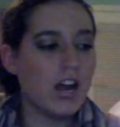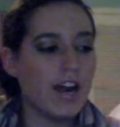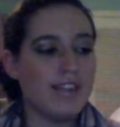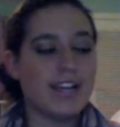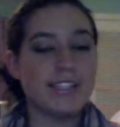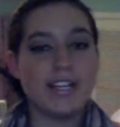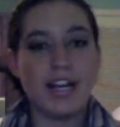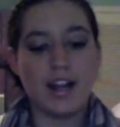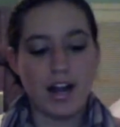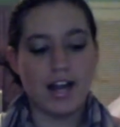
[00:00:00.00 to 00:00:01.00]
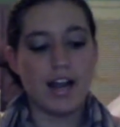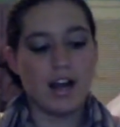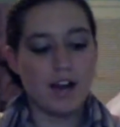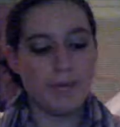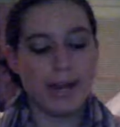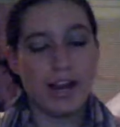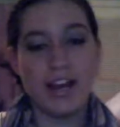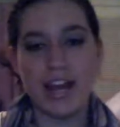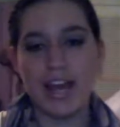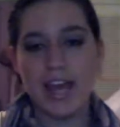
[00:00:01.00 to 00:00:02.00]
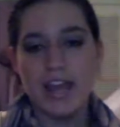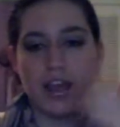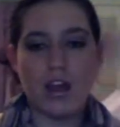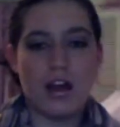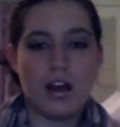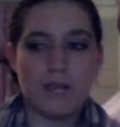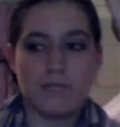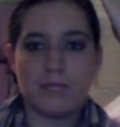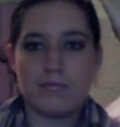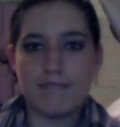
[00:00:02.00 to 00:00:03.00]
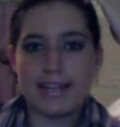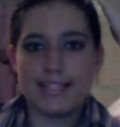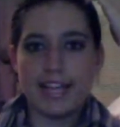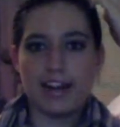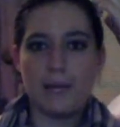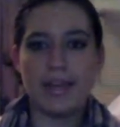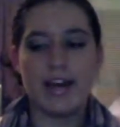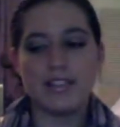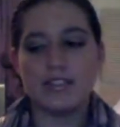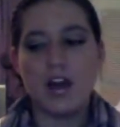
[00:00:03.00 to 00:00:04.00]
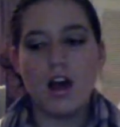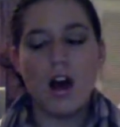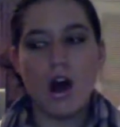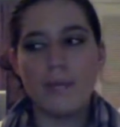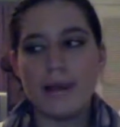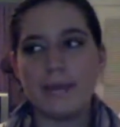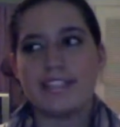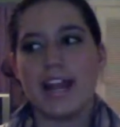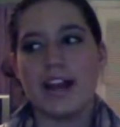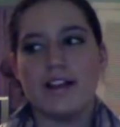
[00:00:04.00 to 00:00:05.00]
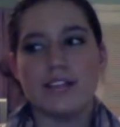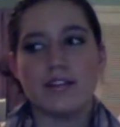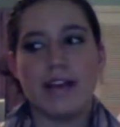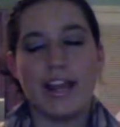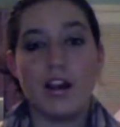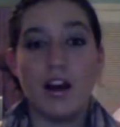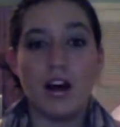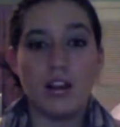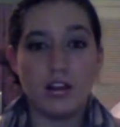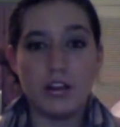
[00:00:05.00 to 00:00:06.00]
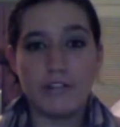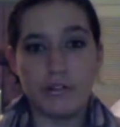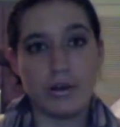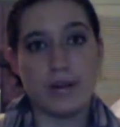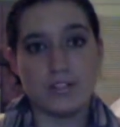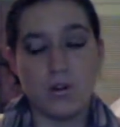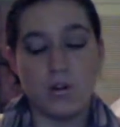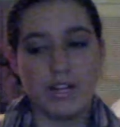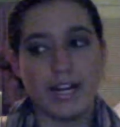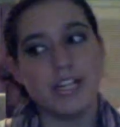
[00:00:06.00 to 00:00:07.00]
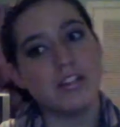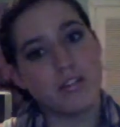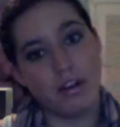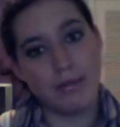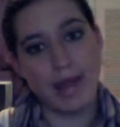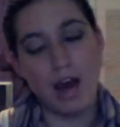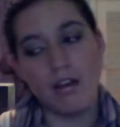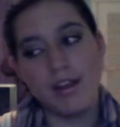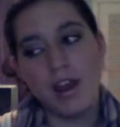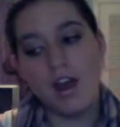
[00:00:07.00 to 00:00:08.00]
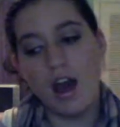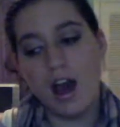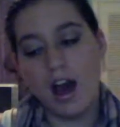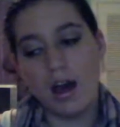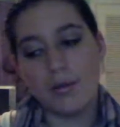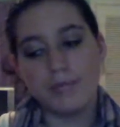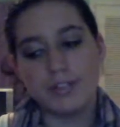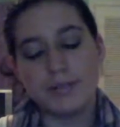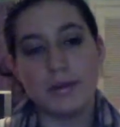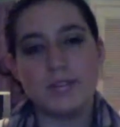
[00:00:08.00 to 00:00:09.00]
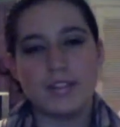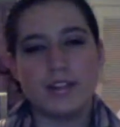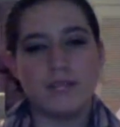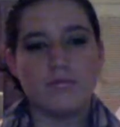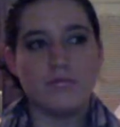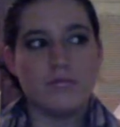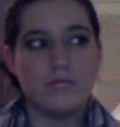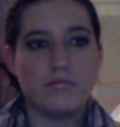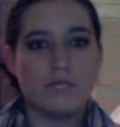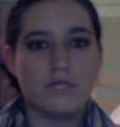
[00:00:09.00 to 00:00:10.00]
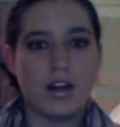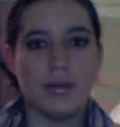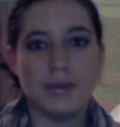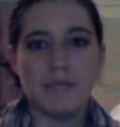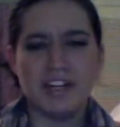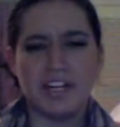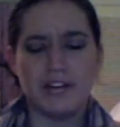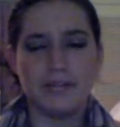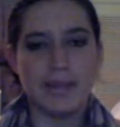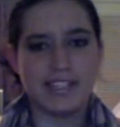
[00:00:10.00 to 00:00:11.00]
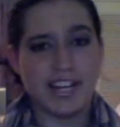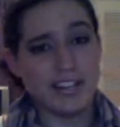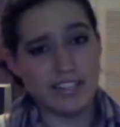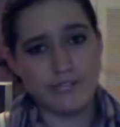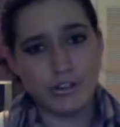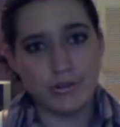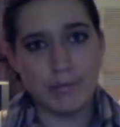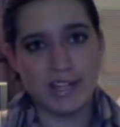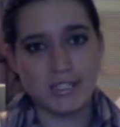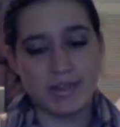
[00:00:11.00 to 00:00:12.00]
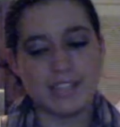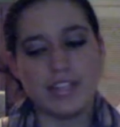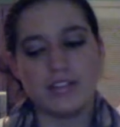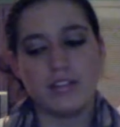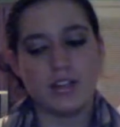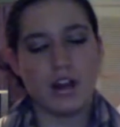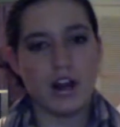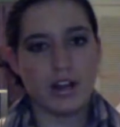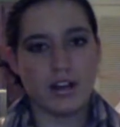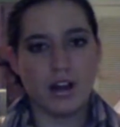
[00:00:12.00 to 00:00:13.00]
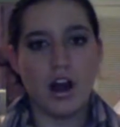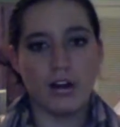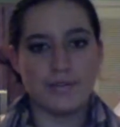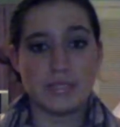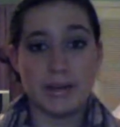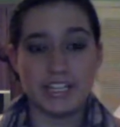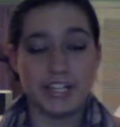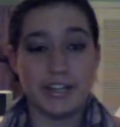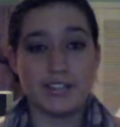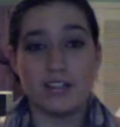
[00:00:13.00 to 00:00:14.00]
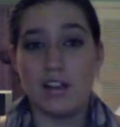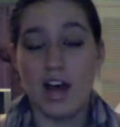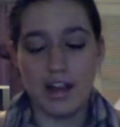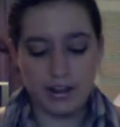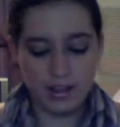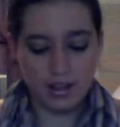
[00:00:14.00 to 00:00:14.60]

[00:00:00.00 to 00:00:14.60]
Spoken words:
Alright, the next thing I got a mascara, because all my mascaras are like a little over 3 months old and I need to throw them out. You're supposed to get rid of your mascaras after 3 months because they are going to harvest bacteria a lot